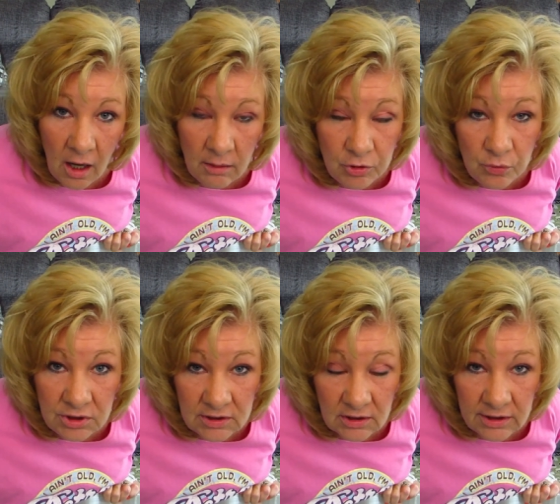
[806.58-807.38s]
I'm
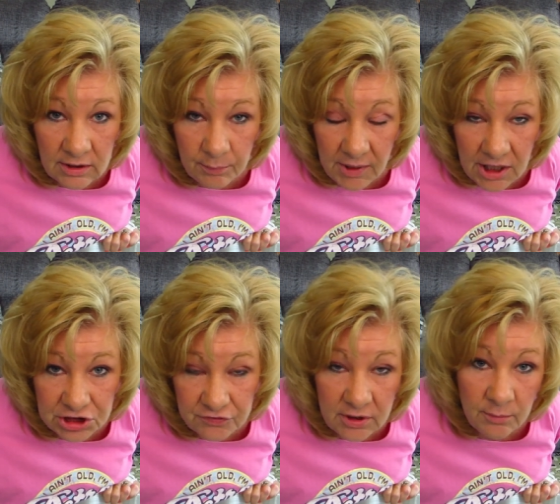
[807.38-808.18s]
going to link
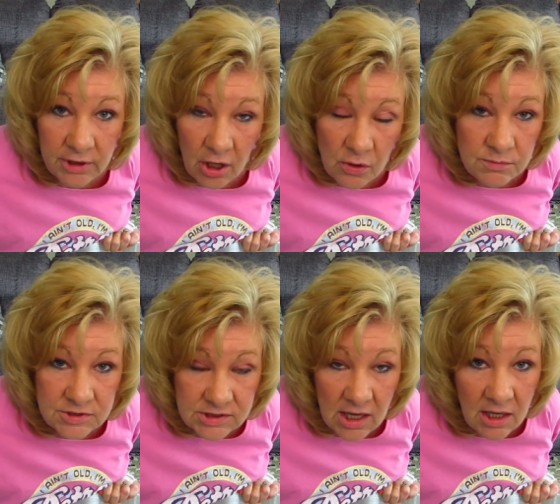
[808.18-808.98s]
Paige Family
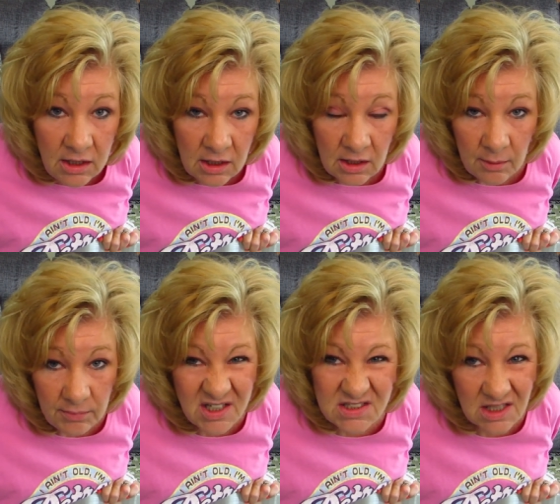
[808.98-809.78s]
Homestead
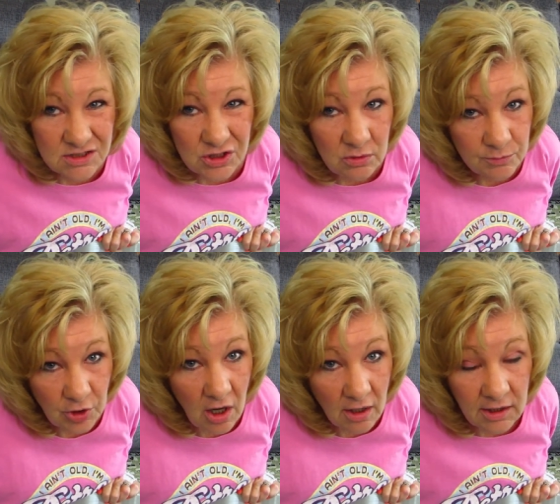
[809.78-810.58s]
because that's who I'm
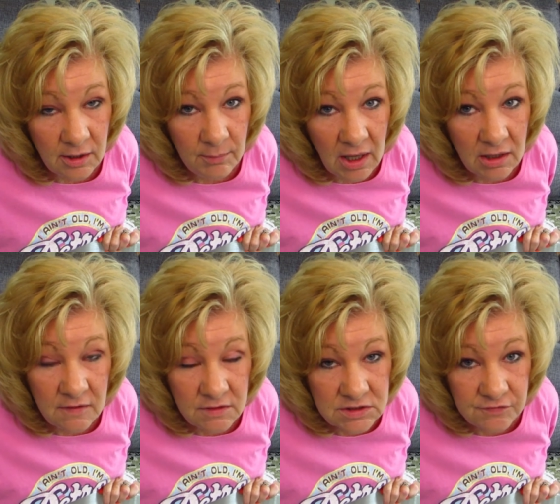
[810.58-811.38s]
talking about
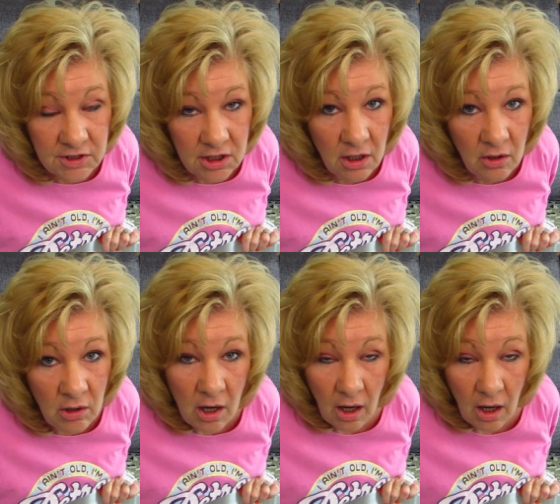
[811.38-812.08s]
in this video.